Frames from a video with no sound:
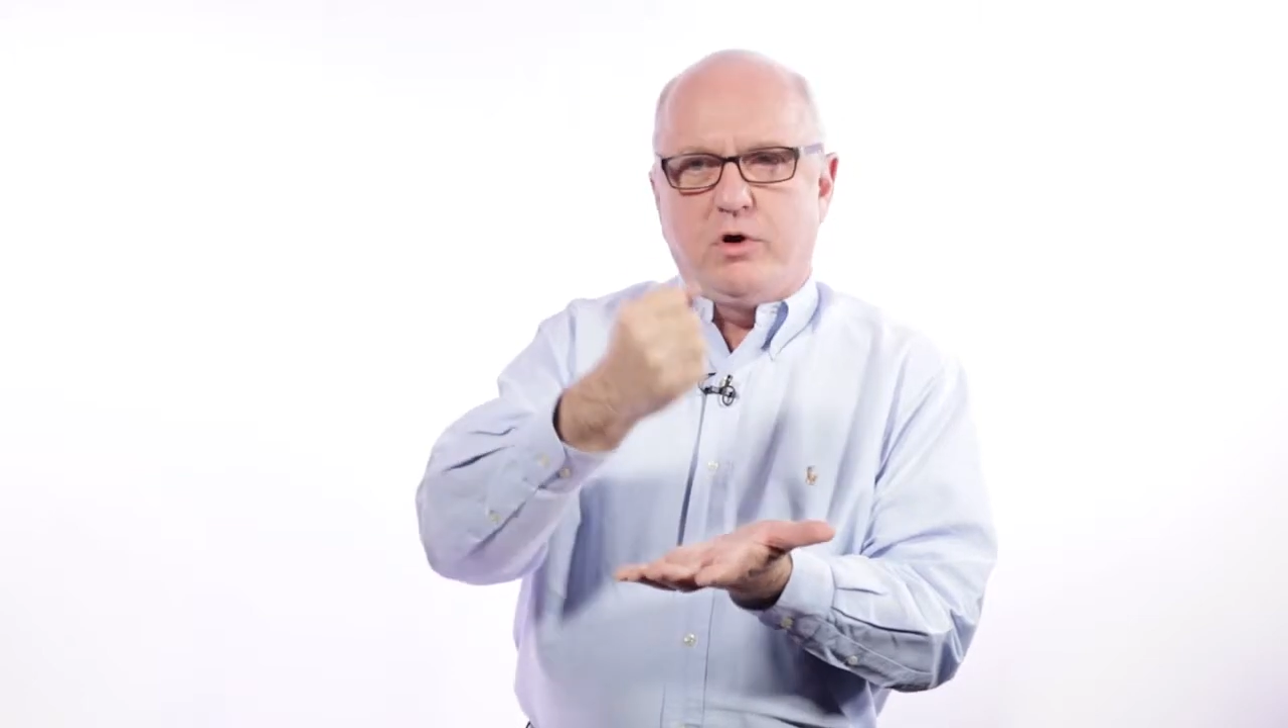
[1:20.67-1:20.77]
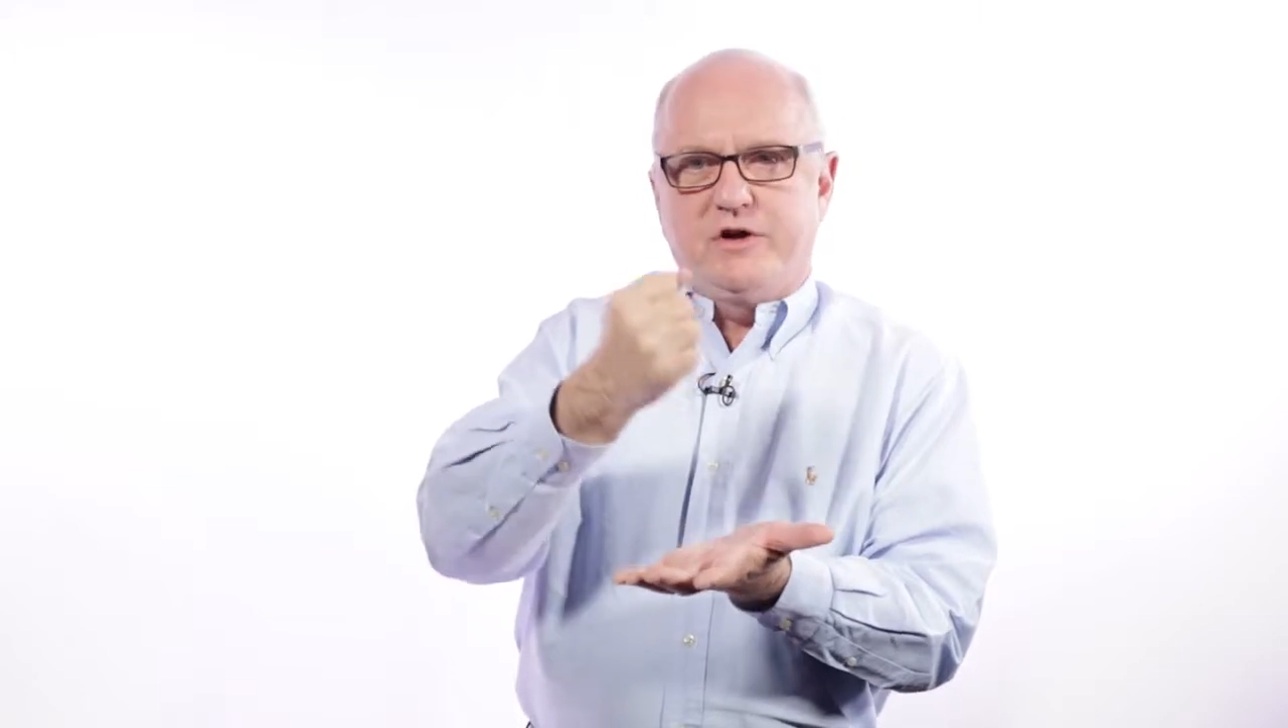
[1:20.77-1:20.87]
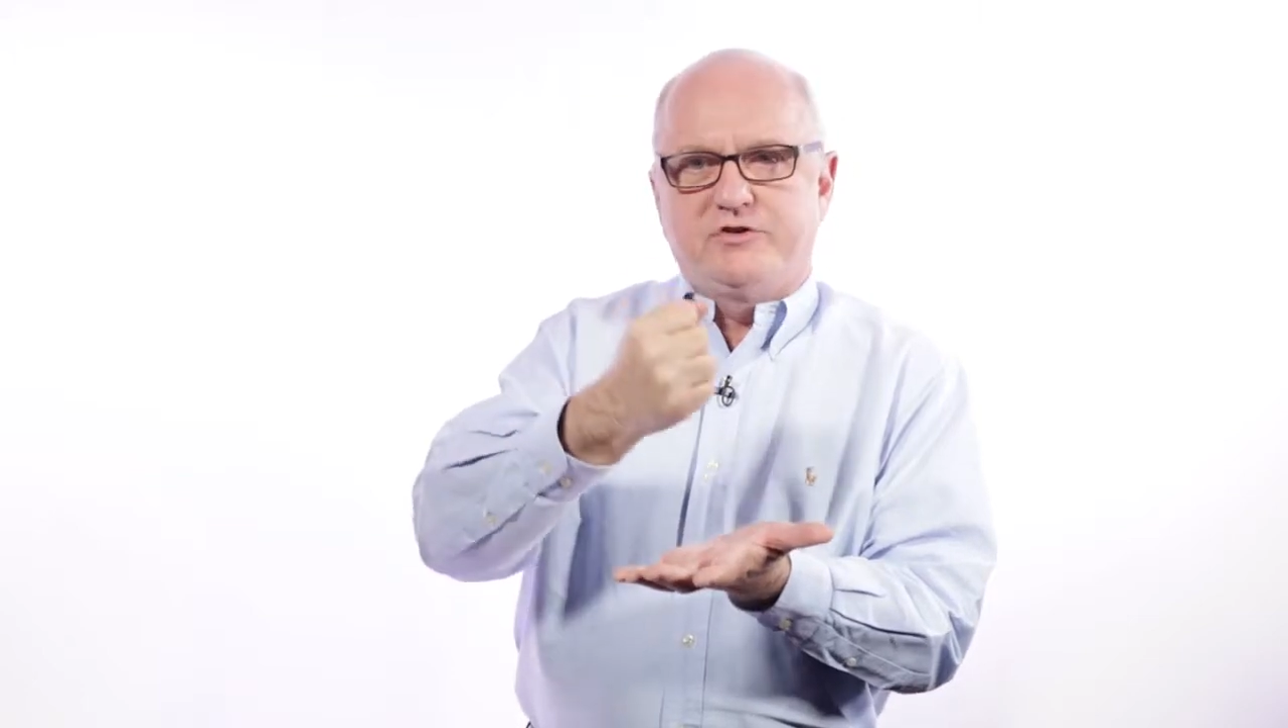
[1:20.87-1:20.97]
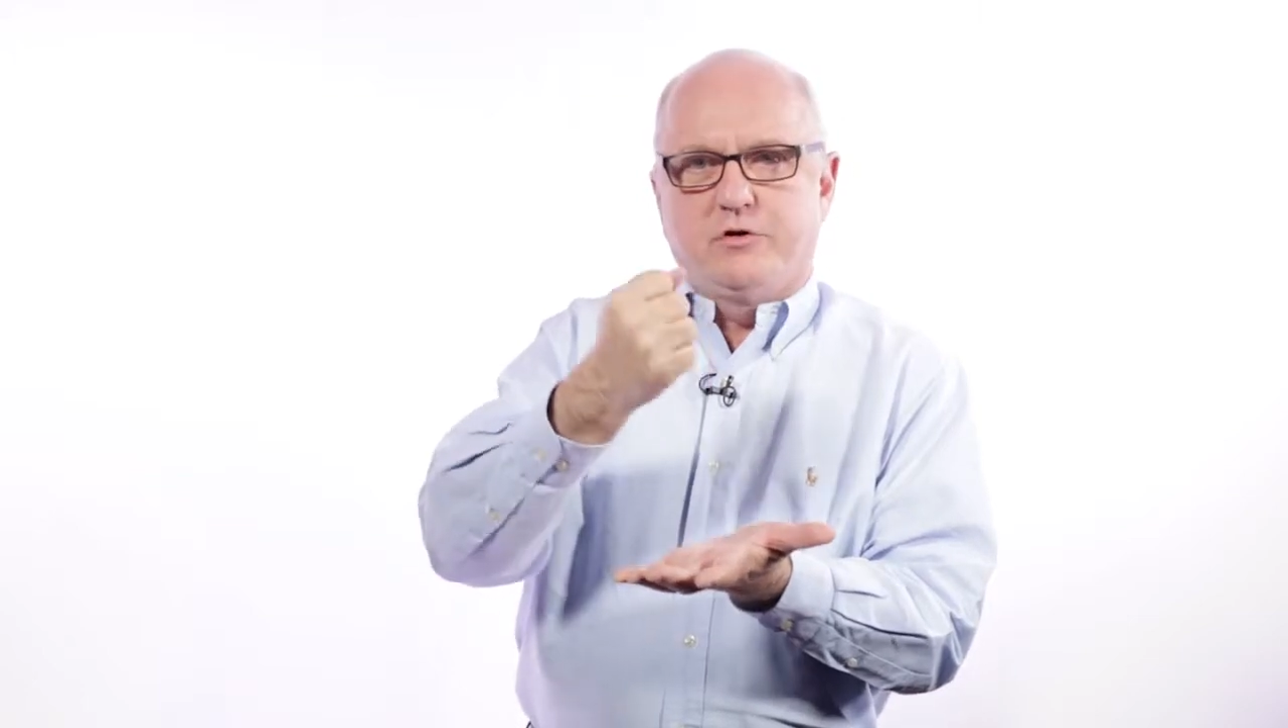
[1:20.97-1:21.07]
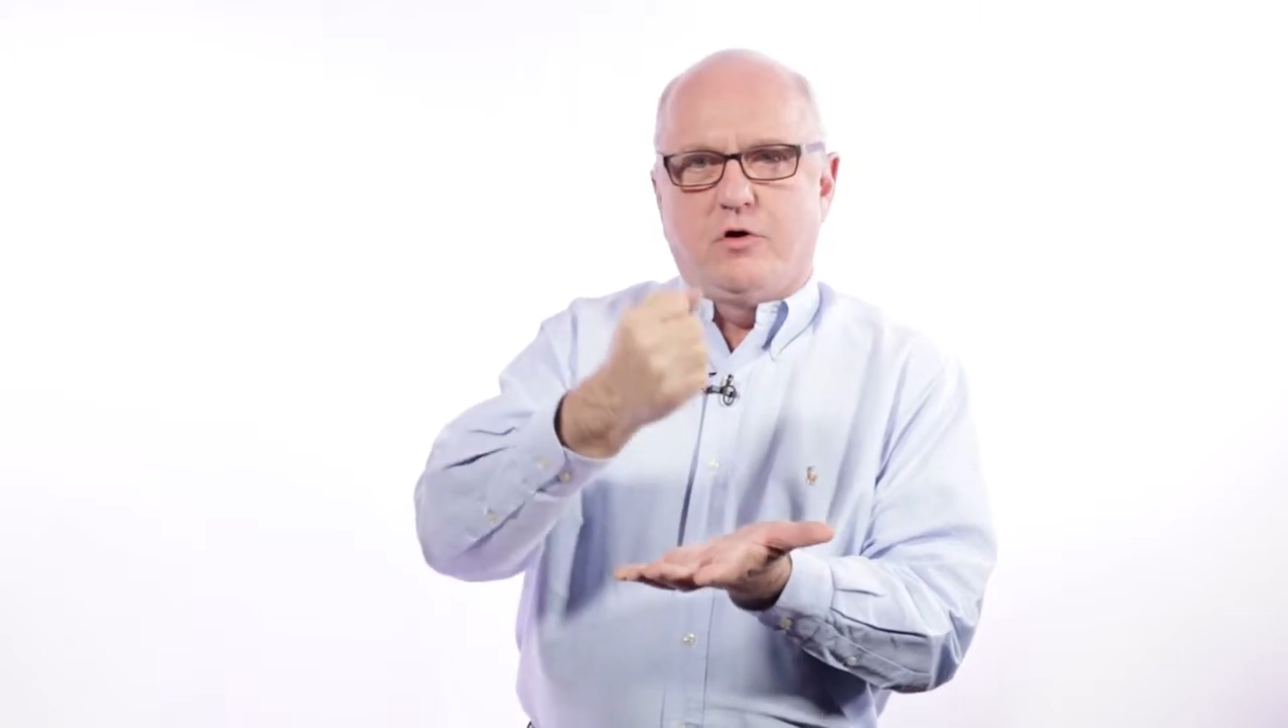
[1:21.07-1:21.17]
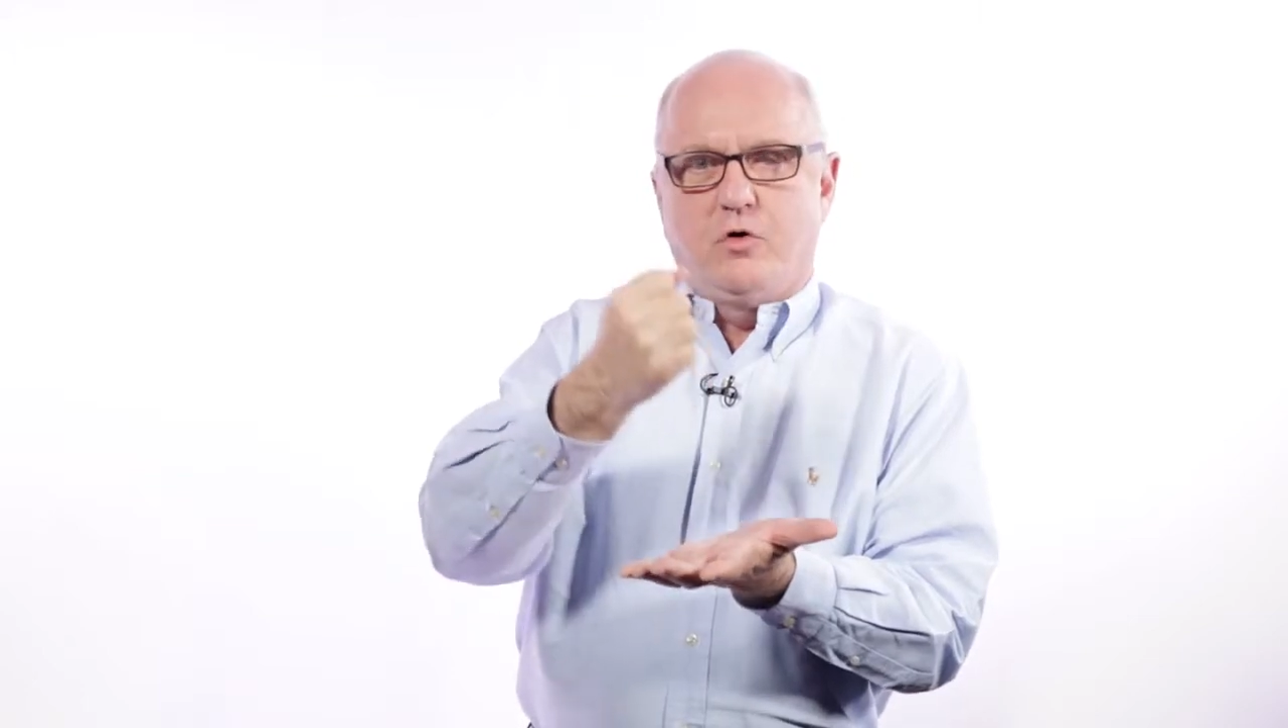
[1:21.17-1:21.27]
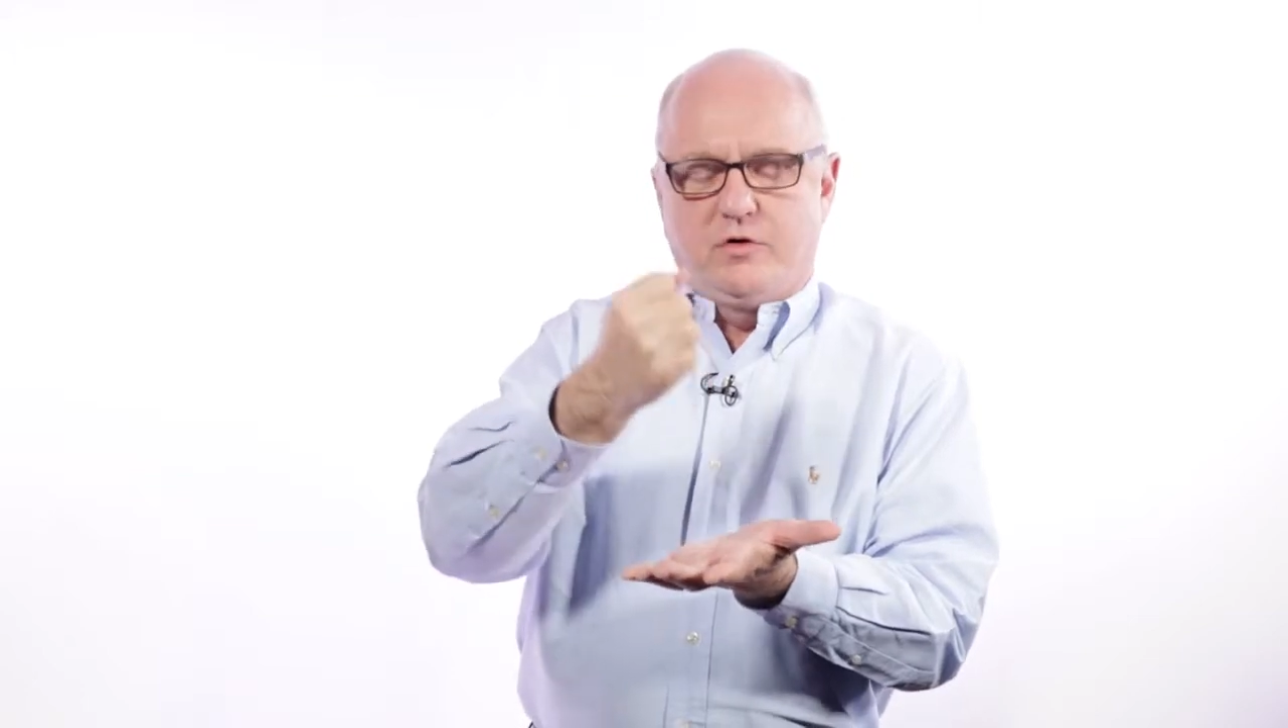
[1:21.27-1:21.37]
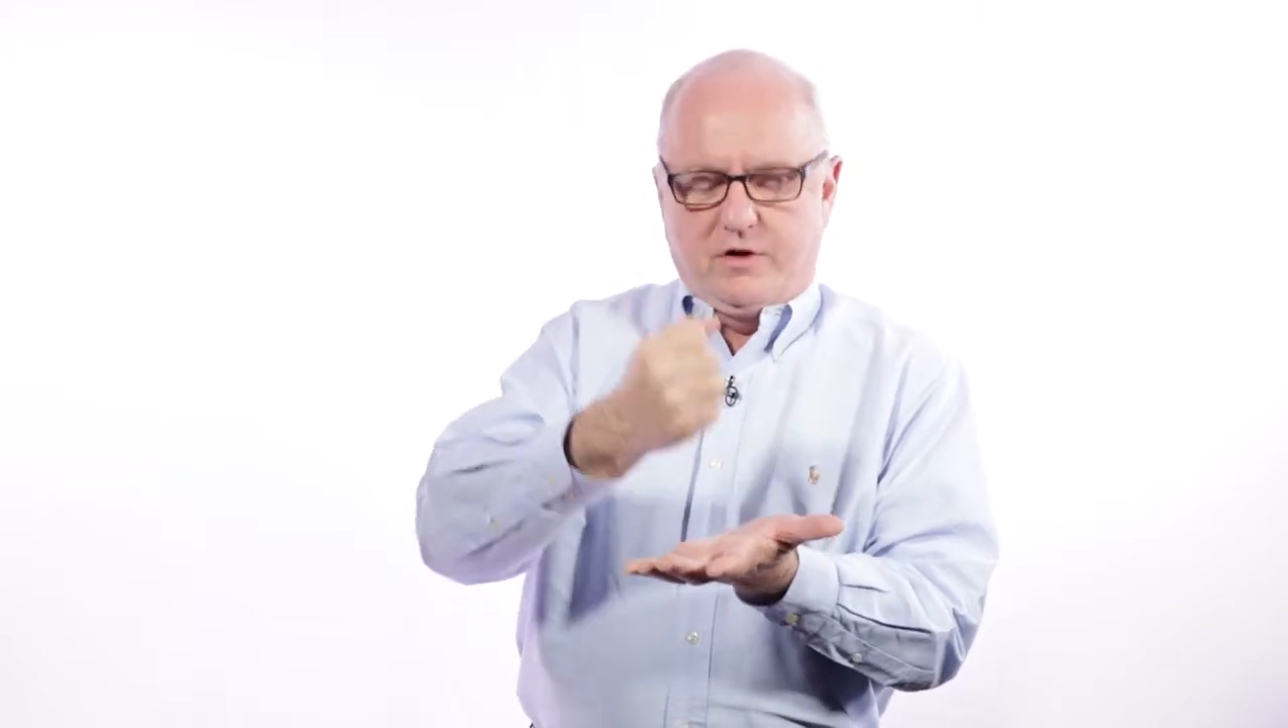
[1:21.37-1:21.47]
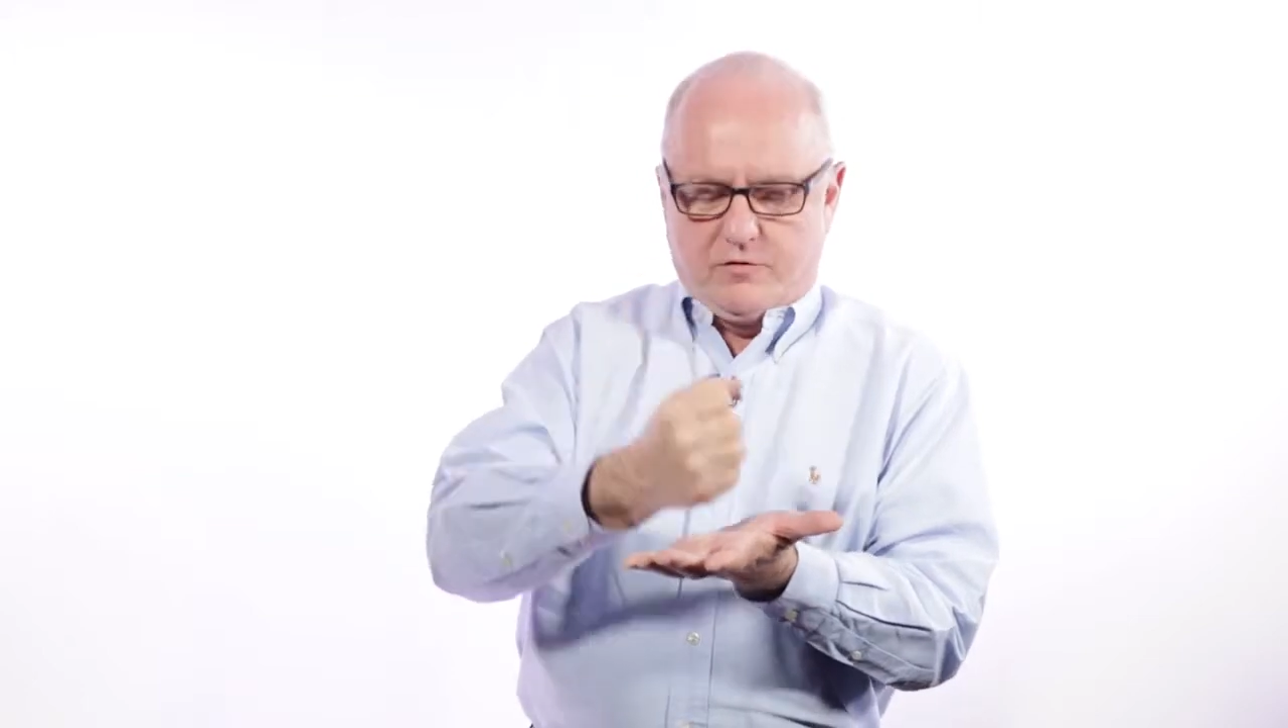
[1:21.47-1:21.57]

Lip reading: pressure holding,